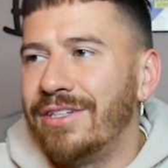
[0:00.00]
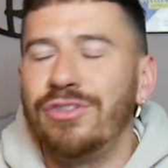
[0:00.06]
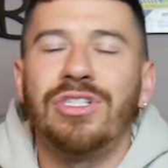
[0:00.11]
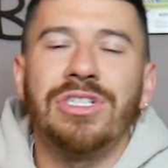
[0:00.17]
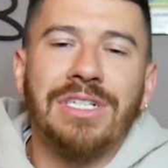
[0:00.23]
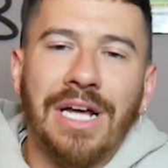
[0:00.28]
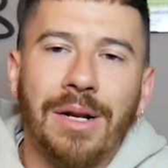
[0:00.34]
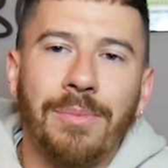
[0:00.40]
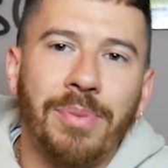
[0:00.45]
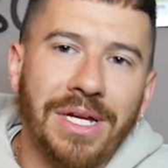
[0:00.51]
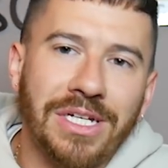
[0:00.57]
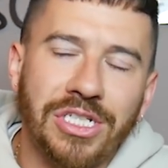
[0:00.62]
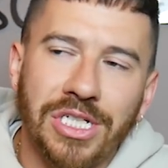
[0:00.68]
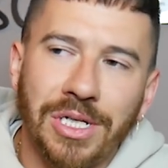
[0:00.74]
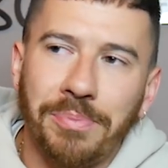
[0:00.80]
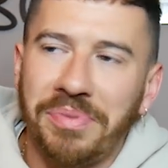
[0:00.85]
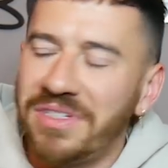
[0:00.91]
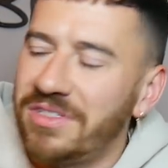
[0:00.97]
You just gotta pay
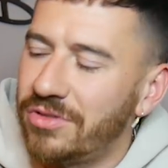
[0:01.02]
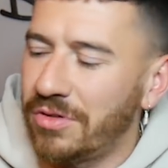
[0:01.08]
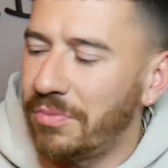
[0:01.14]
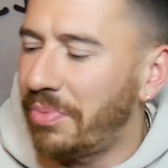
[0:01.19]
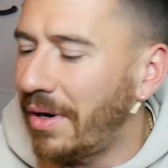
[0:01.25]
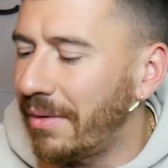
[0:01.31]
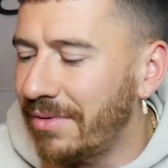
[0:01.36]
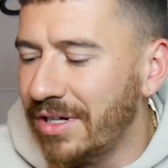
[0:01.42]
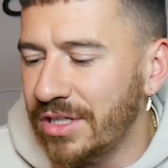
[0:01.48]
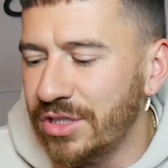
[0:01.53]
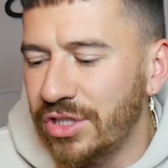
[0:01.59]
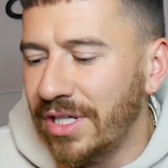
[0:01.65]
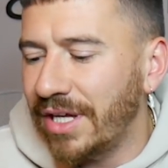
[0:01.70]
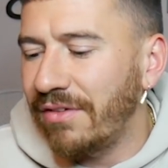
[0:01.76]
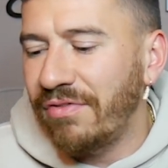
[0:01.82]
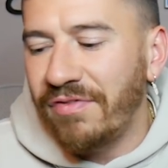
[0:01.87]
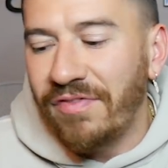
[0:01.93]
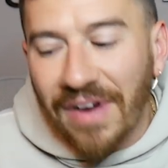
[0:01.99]
shipping, so it probably costs you
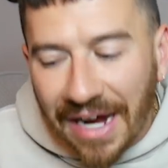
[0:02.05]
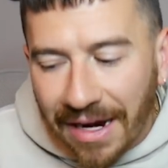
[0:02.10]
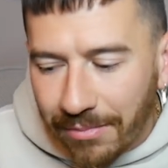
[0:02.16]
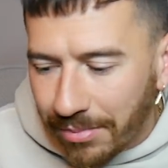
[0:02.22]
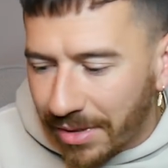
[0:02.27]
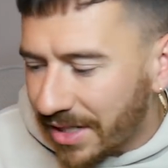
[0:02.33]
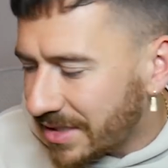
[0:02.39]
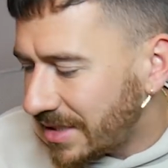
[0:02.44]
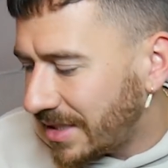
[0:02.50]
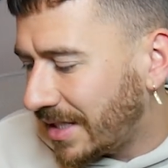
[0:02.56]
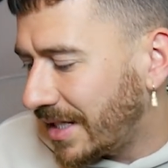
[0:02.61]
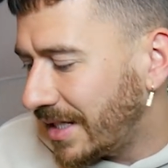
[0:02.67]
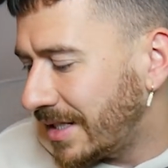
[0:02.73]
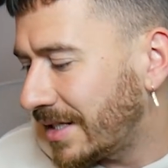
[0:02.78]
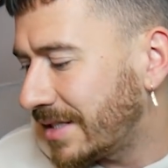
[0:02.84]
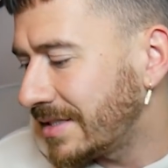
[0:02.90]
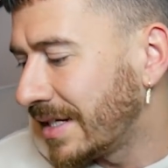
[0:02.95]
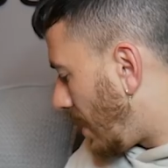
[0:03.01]
like $5 to
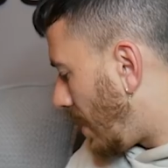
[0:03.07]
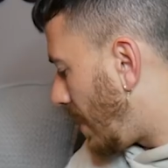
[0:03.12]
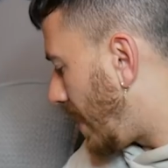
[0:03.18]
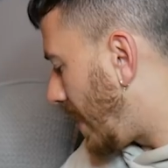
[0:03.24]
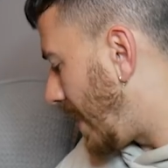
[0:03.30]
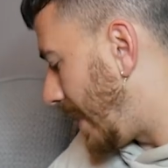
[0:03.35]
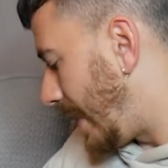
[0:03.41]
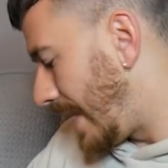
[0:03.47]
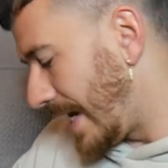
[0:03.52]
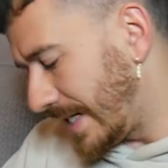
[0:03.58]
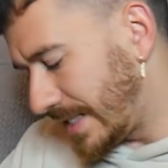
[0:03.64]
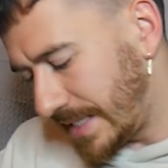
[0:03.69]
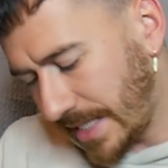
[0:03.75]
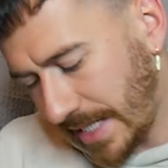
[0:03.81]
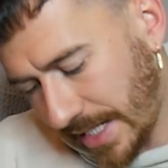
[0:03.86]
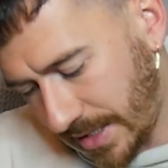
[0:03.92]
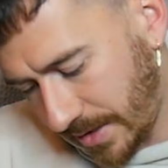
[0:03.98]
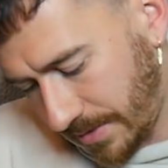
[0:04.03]
get this. All right,
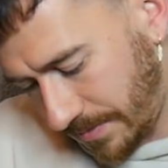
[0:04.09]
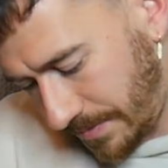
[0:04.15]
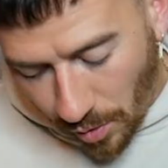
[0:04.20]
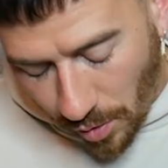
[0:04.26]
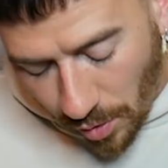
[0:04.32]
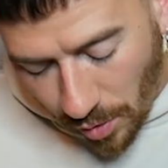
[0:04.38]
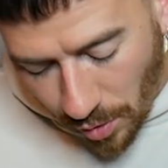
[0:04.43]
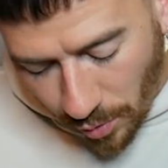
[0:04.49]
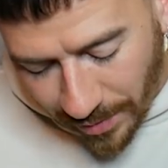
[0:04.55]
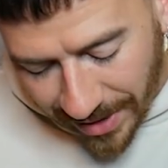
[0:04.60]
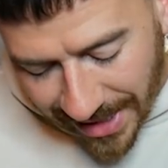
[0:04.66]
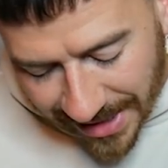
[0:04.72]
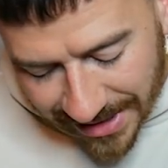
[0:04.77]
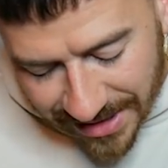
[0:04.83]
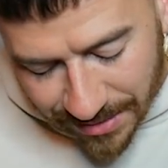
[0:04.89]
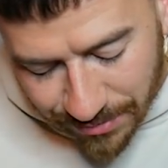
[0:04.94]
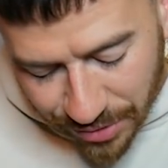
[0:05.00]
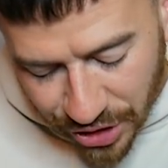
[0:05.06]
next item. Oh, we
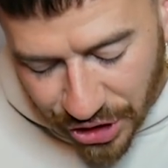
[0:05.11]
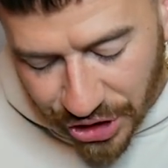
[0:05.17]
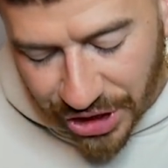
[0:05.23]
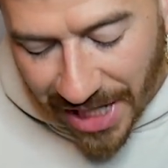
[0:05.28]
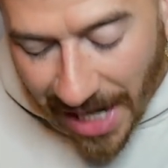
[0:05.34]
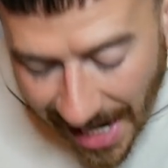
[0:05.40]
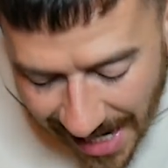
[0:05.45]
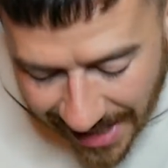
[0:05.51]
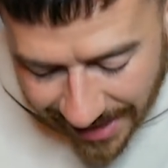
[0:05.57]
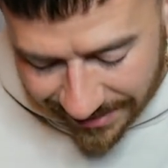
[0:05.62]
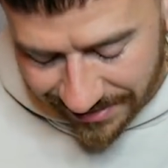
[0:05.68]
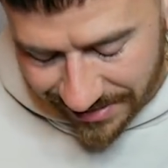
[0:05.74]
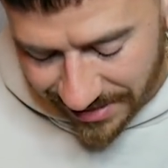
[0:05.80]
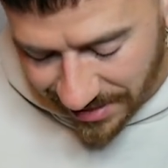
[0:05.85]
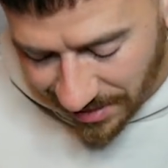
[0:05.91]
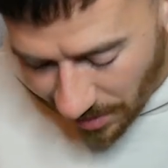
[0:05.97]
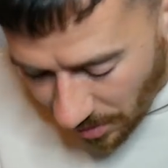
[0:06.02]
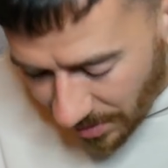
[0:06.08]
got some
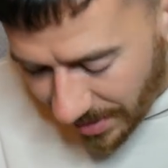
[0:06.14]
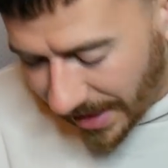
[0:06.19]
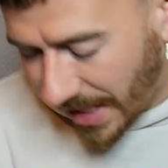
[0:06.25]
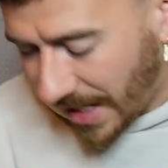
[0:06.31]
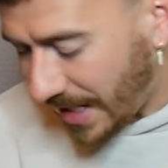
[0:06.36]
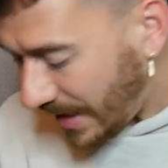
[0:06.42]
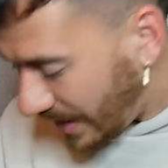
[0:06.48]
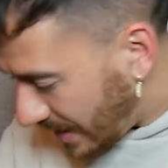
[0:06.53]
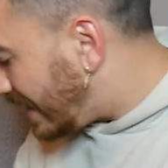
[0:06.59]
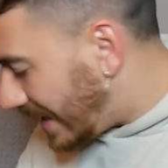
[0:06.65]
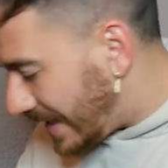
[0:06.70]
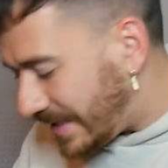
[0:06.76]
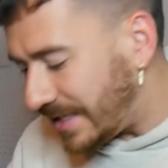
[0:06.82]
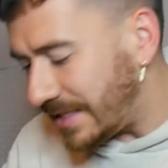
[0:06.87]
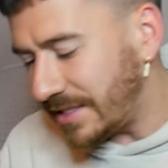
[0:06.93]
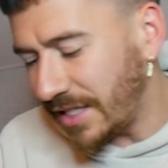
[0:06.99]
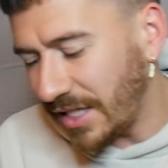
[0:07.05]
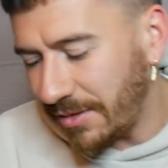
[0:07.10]
shades. Okay,
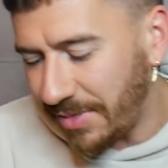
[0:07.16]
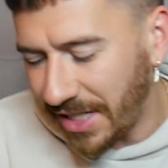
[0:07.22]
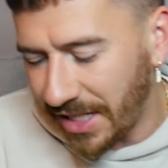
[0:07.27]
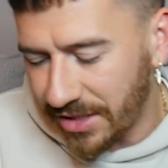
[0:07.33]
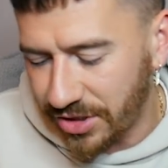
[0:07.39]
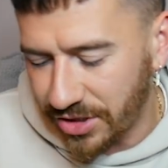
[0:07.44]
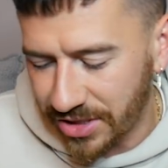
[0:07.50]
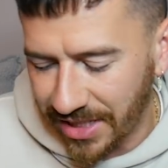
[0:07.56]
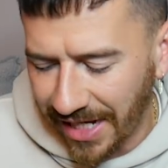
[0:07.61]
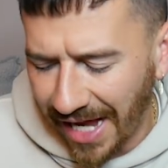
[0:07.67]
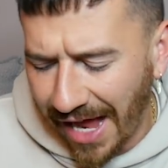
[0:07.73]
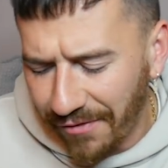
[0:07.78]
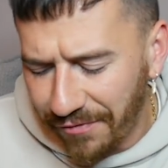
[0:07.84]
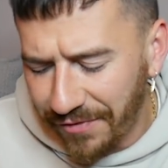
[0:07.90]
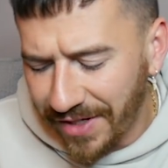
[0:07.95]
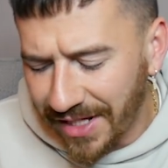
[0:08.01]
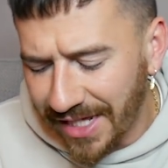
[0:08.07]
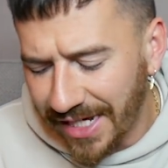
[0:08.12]
this is gonna be interesting. I
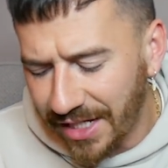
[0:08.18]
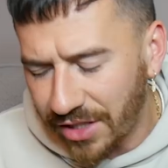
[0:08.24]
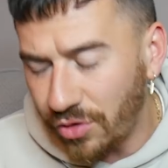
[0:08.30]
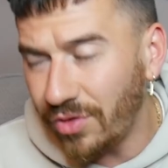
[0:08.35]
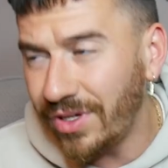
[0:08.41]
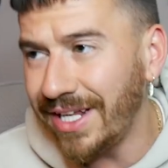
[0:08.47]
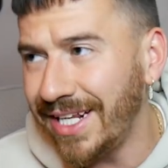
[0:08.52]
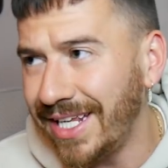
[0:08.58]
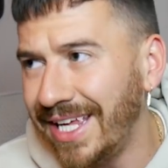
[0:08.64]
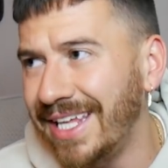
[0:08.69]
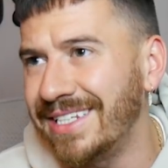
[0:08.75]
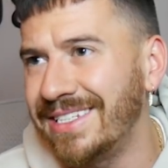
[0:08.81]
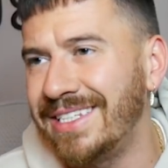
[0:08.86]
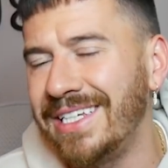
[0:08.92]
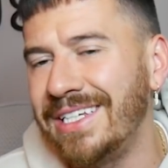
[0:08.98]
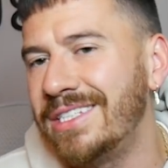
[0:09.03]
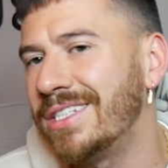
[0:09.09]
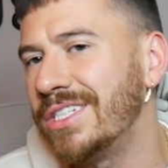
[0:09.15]
feel like you can
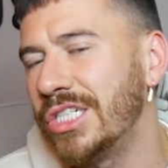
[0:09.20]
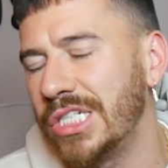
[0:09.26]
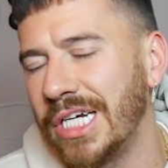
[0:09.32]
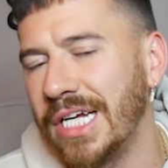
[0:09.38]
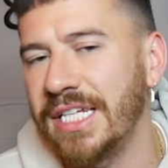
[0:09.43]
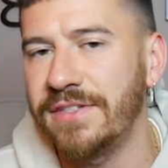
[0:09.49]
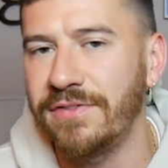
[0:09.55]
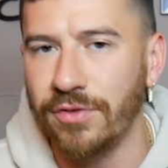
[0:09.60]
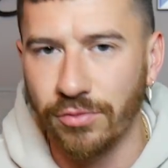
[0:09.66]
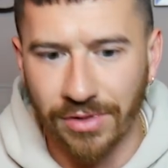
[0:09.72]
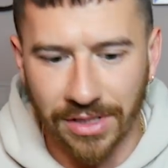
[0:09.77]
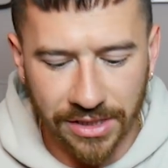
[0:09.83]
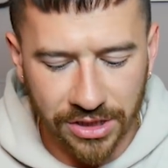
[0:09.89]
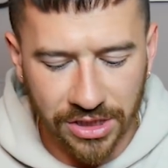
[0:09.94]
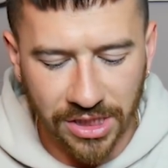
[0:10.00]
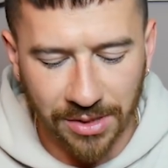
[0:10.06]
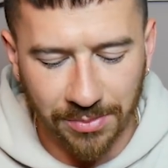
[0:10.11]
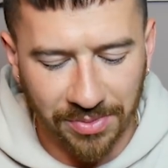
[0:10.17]
get decent shades for
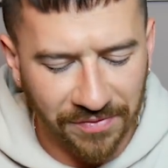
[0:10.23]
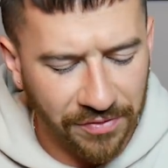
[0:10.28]
really cheap.